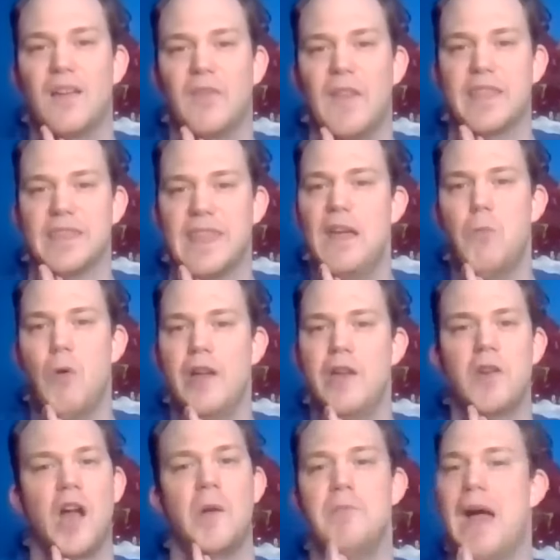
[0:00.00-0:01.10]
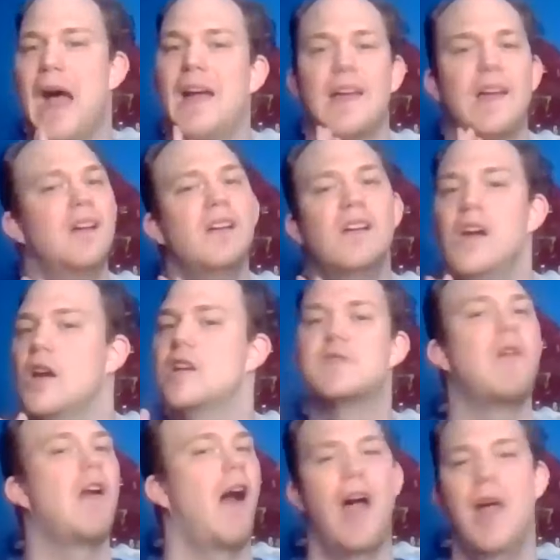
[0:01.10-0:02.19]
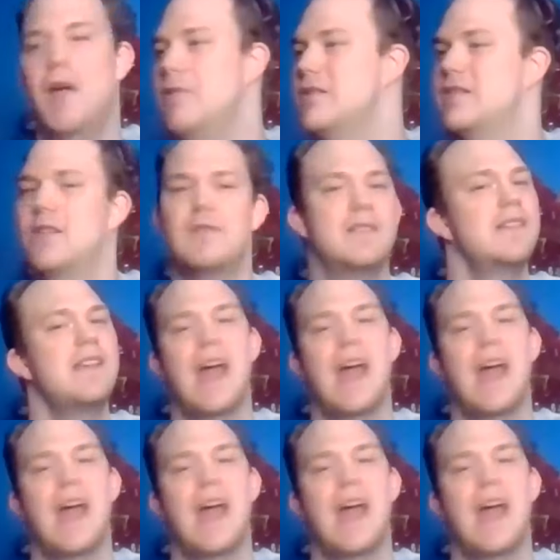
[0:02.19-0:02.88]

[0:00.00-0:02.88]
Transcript: Like, they want you to come back Because what I would do is,